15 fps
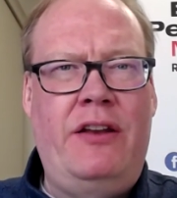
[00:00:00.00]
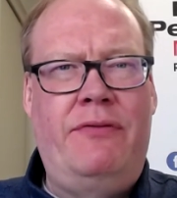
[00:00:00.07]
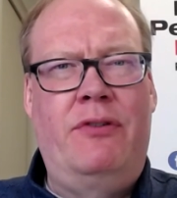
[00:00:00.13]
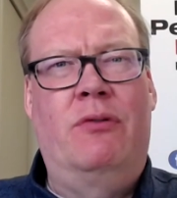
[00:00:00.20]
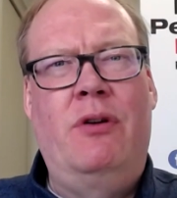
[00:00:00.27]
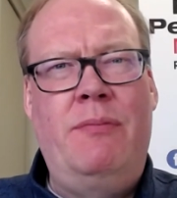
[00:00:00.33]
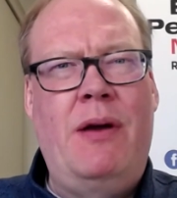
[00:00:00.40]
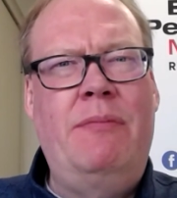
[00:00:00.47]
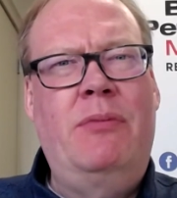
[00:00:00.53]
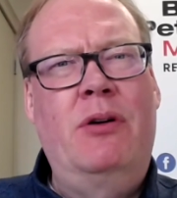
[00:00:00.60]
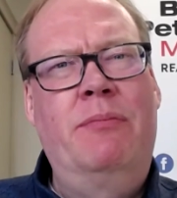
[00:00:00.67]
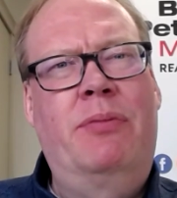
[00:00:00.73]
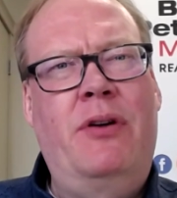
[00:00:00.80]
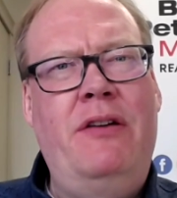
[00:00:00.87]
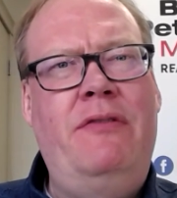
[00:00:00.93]
If you remember
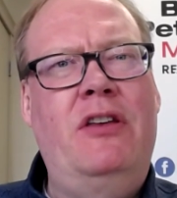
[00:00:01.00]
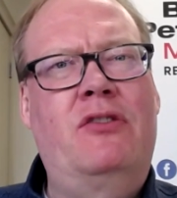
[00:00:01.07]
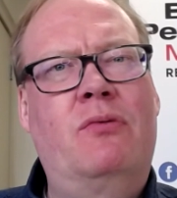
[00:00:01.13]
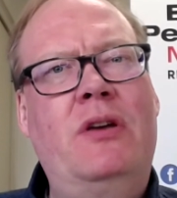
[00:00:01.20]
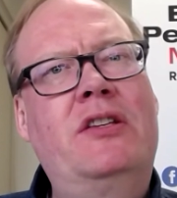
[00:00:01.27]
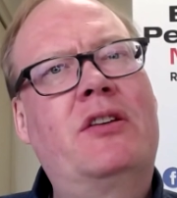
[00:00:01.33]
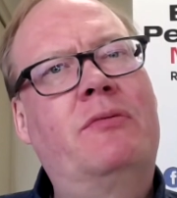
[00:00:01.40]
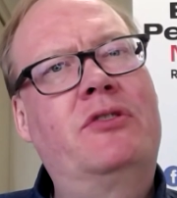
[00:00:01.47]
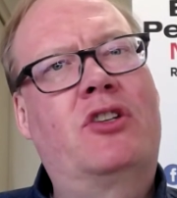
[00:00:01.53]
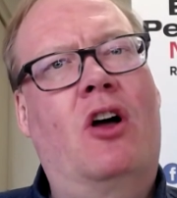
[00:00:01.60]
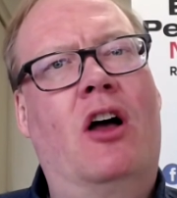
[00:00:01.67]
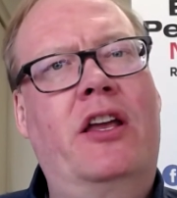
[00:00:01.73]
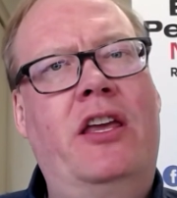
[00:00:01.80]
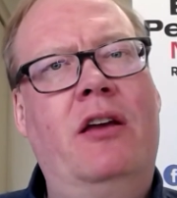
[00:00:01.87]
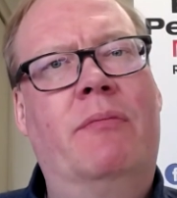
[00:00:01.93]
in previous weeks, I was
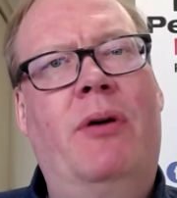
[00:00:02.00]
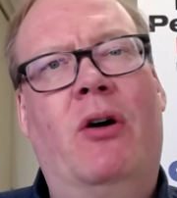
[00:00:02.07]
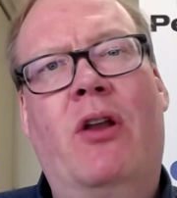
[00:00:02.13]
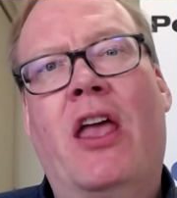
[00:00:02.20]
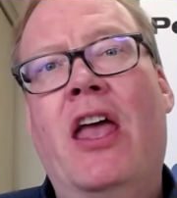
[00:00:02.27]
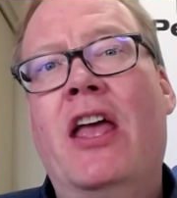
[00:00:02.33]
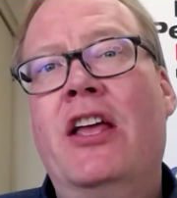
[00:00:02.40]
talking about,